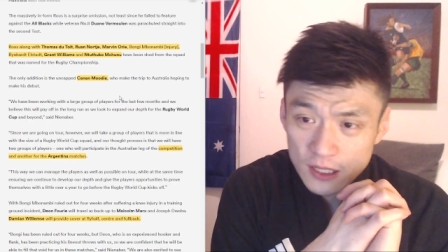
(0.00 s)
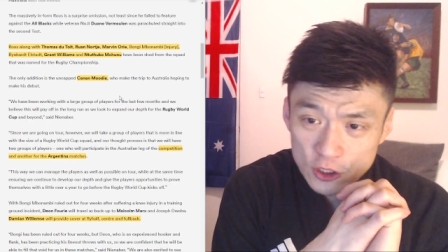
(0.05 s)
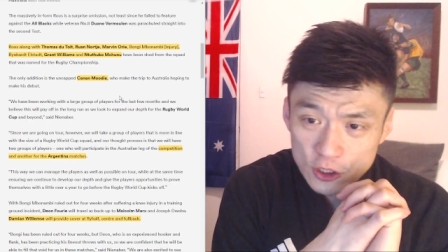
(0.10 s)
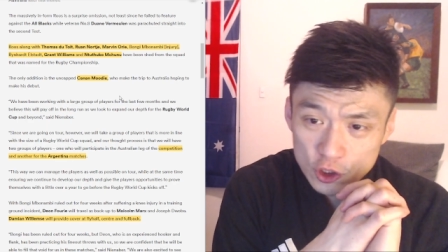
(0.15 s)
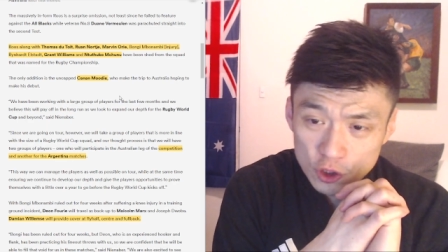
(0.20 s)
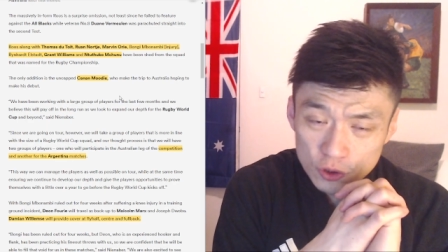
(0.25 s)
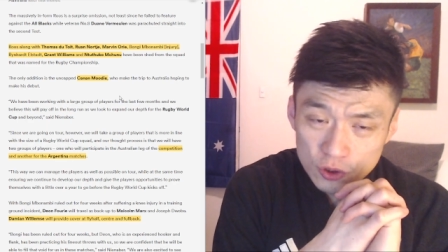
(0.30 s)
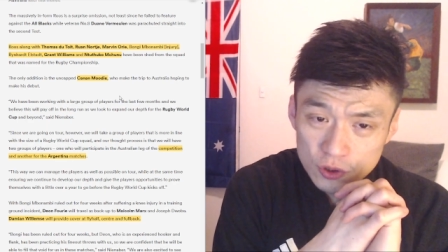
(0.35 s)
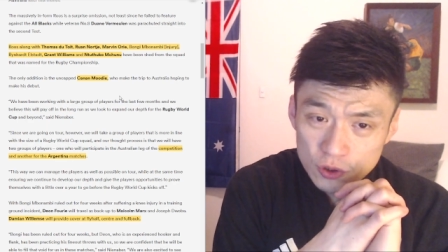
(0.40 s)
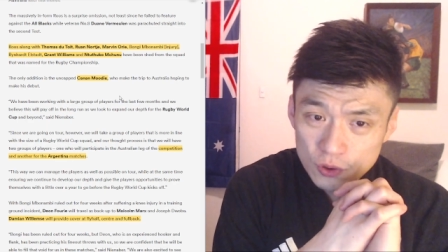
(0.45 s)

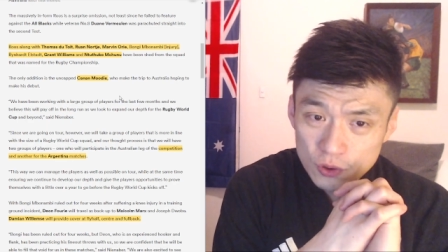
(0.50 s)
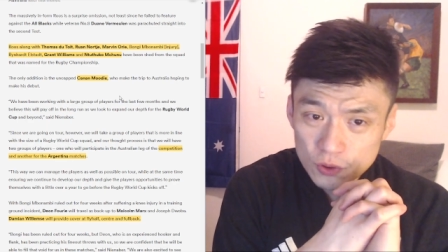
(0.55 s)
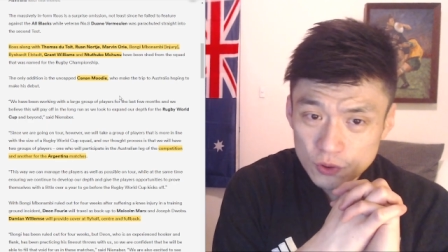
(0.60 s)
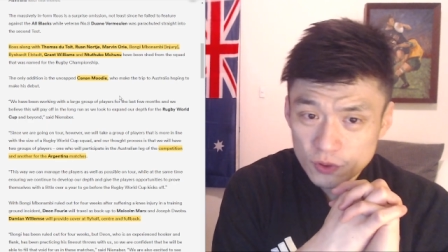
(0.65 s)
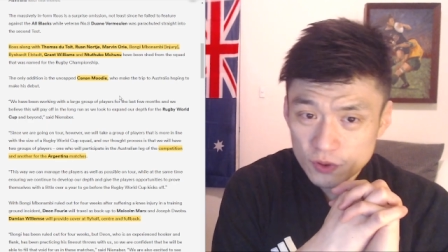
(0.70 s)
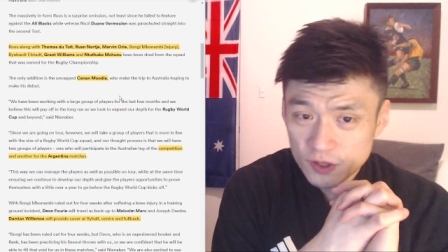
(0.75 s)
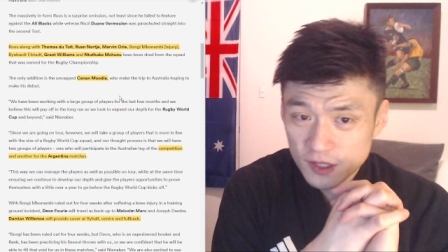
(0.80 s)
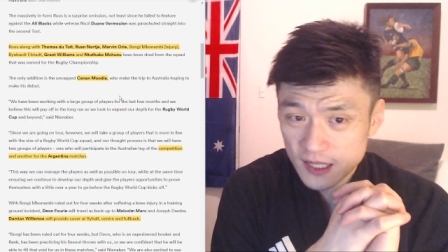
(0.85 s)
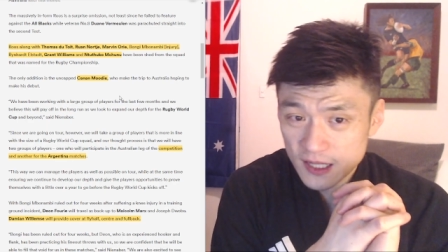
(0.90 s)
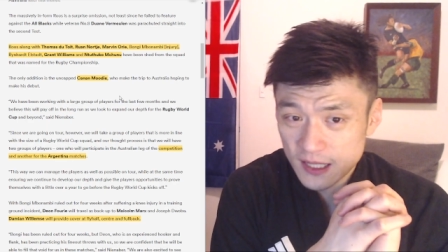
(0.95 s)
due to
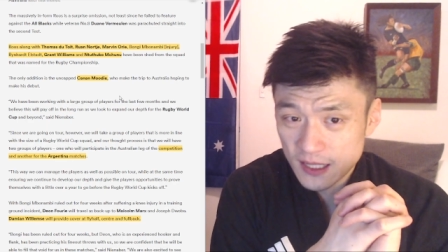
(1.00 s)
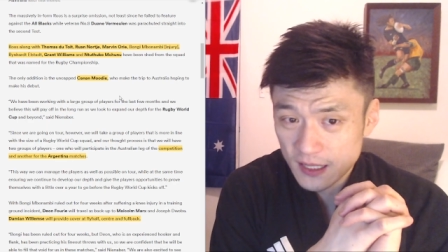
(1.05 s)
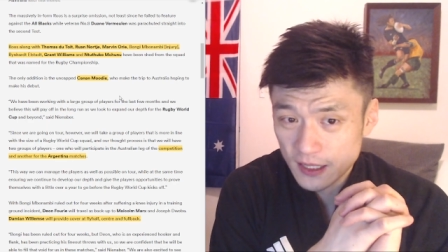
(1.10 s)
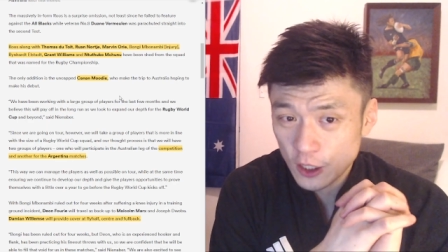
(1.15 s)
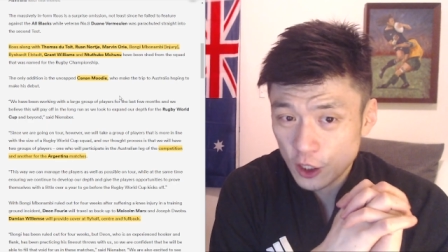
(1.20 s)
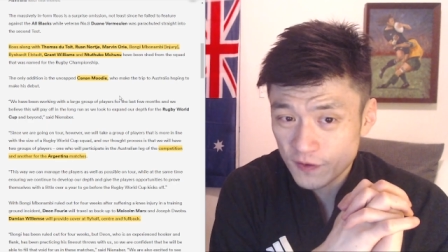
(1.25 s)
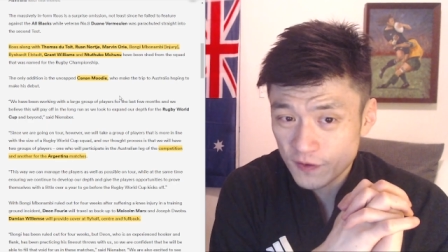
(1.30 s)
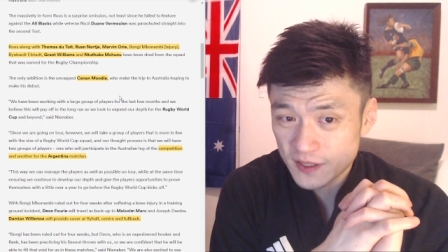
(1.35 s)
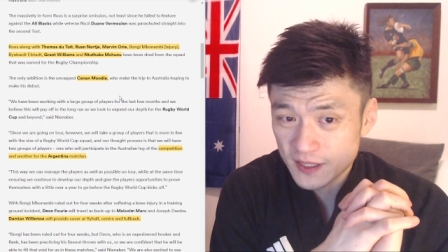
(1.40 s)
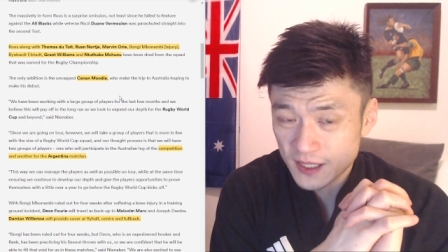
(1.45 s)
the
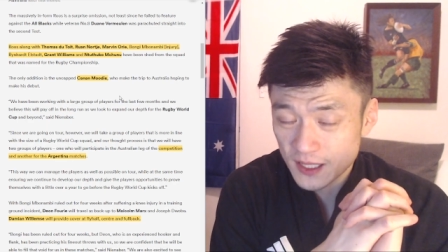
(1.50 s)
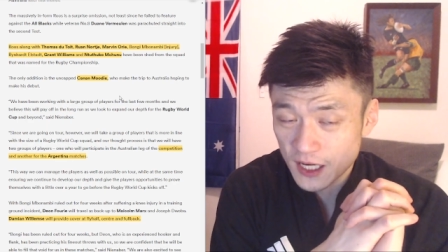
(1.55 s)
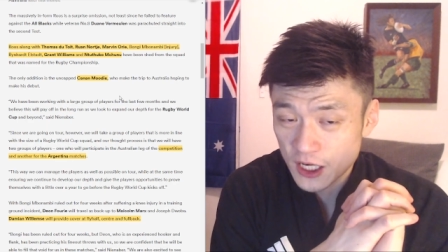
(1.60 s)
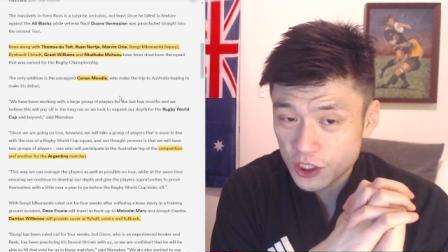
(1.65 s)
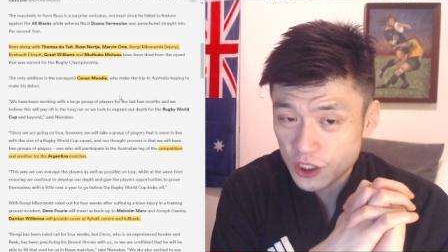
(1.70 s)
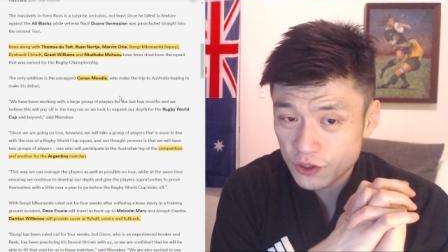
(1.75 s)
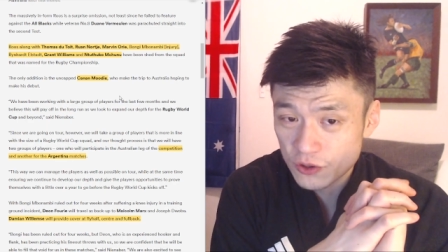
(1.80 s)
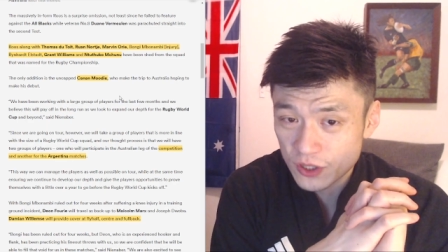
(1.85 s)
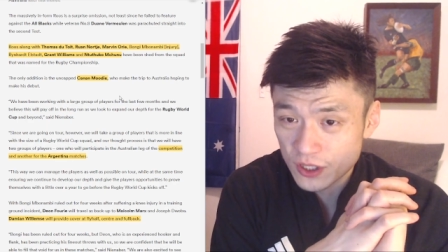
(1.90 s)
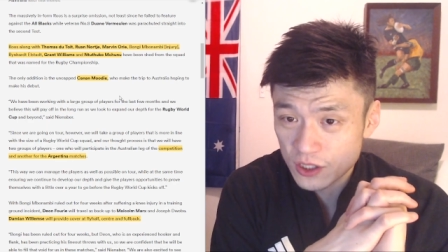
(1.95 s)

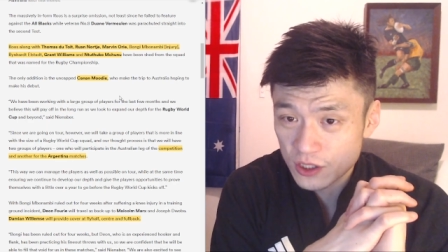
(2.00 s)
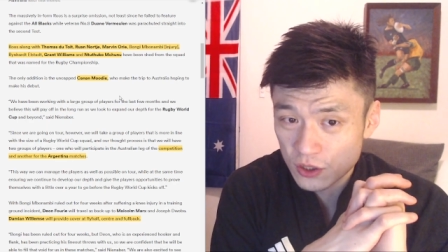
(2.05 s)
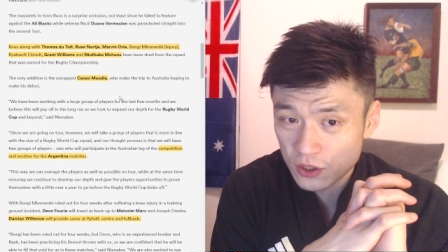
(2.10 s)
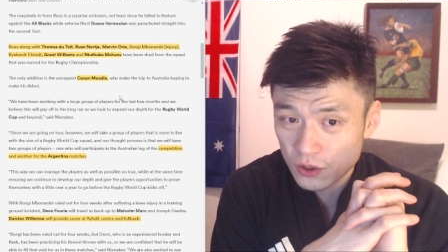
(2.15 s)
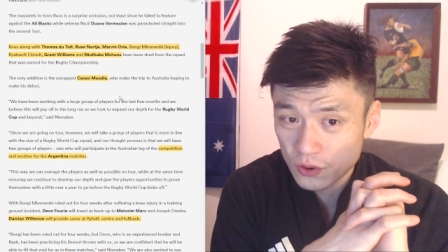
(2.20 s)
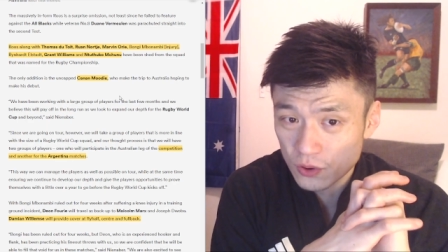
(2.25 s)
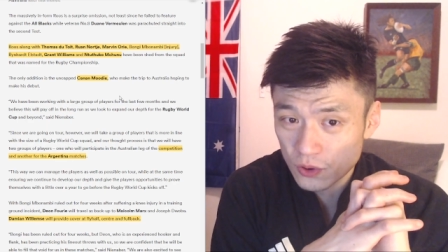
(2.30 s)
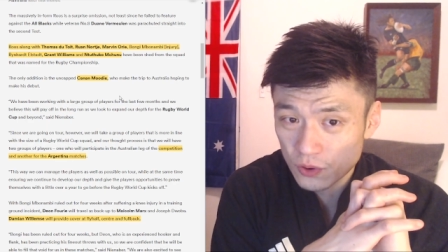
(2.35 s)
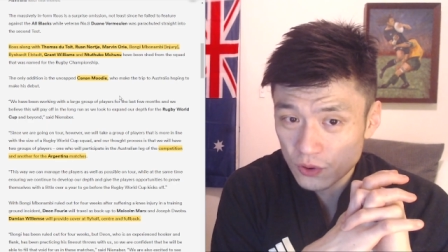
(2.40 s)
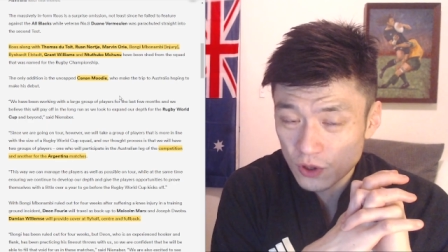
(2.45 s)
injuries
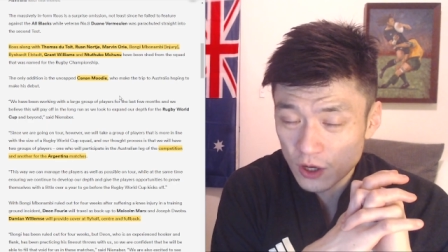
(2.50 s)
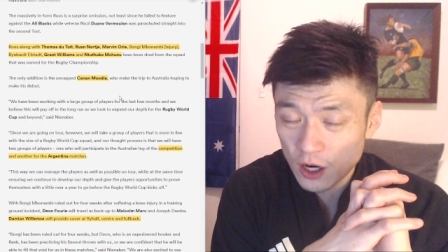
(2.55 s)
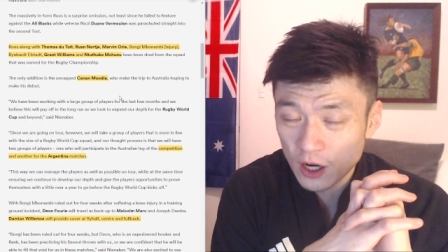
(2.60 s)
to